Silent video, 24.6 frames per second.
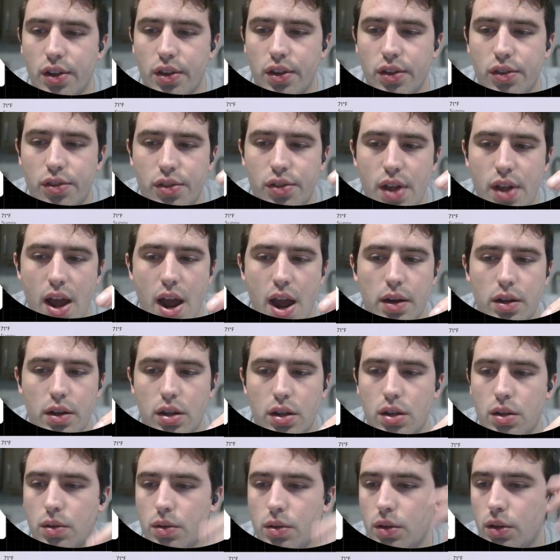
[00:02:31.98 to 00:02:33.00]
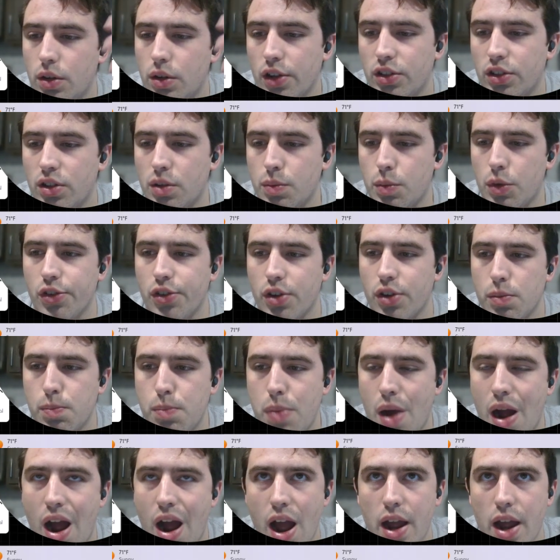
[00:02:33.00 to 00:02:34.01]
that customers are
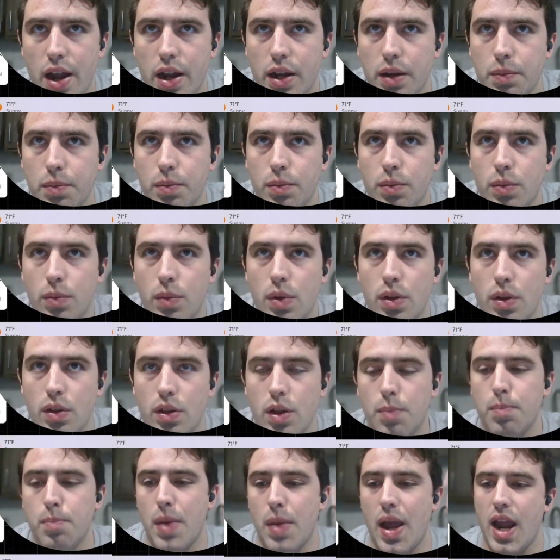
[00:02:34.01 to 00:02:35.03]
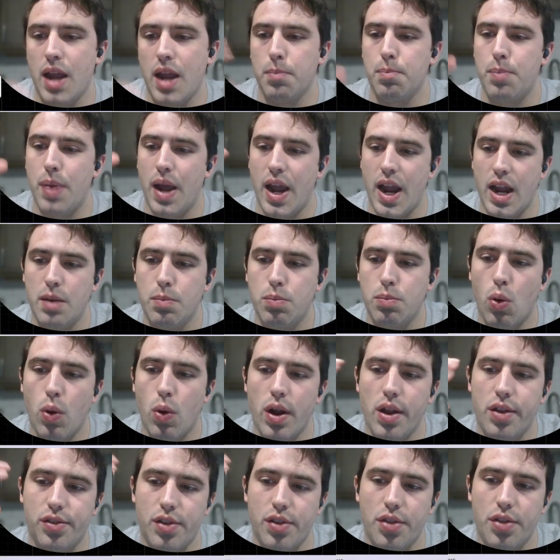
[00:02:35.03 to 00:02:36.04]
buying, the main pain
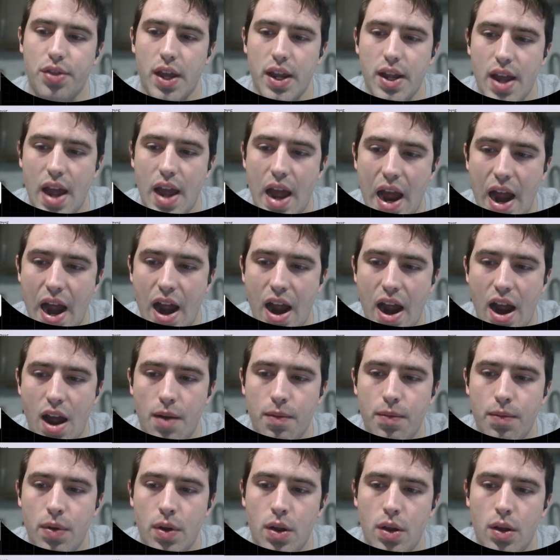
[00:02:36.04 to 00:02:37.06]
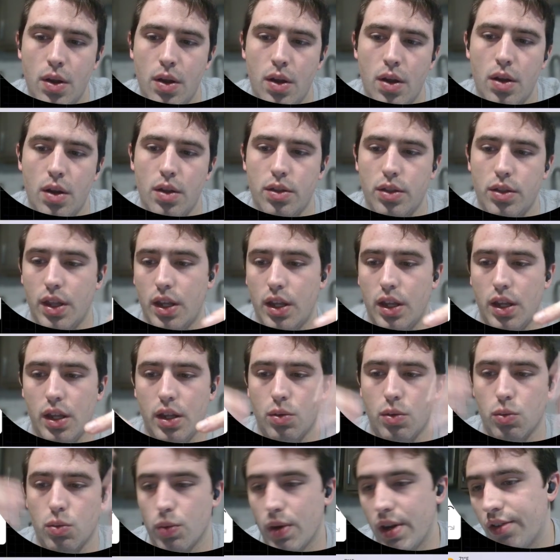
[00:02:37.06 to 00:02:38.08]
points that they have,
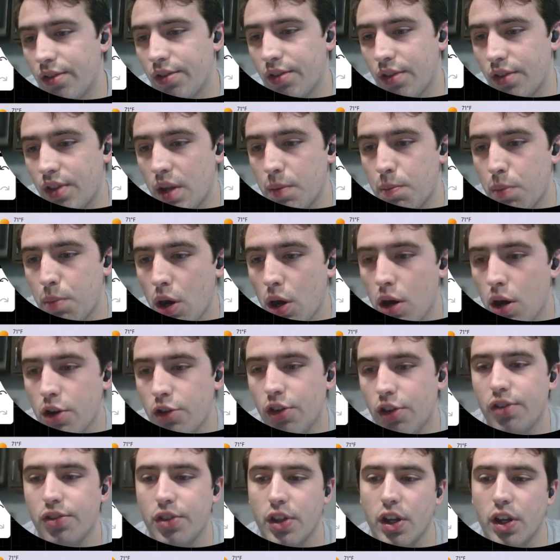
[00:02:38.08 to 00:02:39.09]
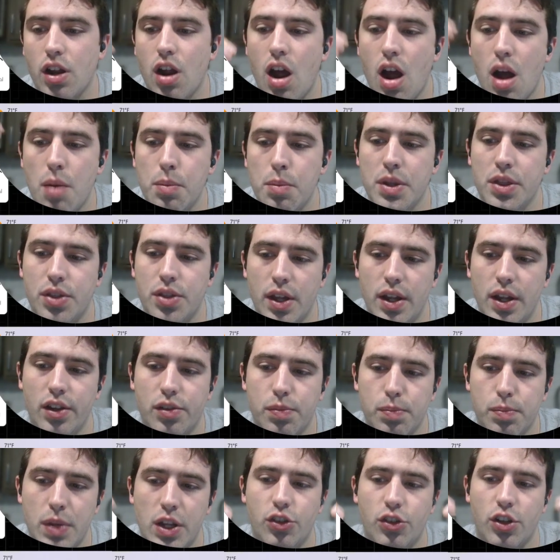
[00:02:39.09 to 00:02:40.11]
the reasons that they purchase, the common things
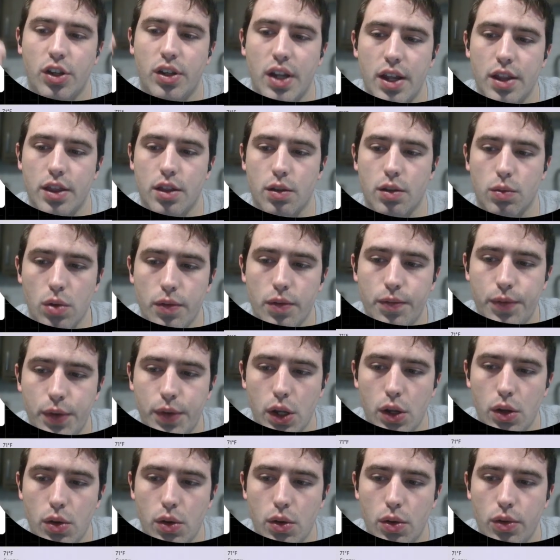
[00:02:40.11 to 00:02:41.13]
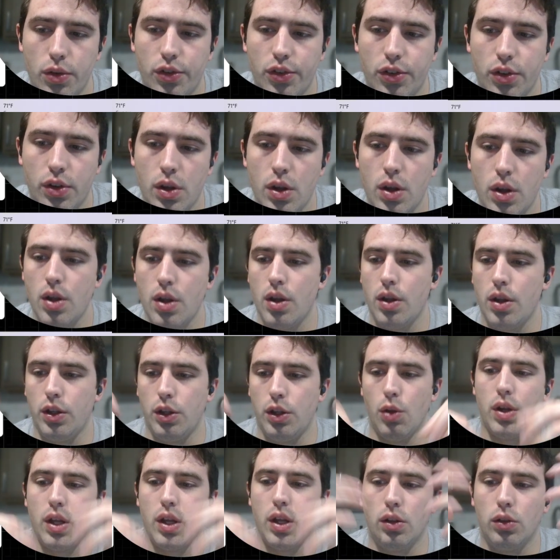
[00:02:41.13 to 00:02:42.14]
mentioned in the reviews.
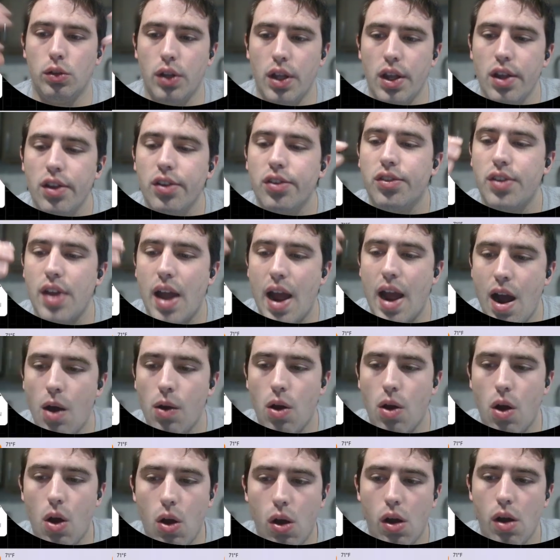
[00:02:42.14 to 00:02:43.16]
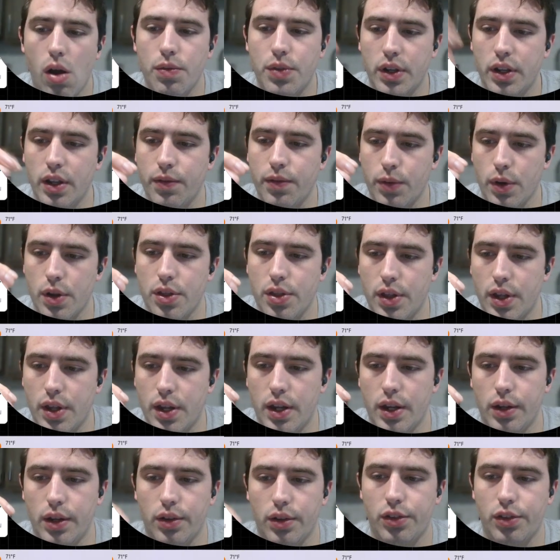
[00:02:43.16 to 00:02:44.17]
You can list out all the different
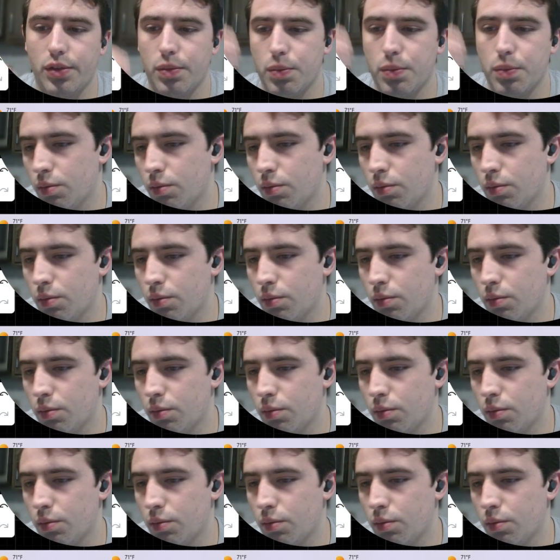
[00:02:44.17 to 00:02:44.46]
things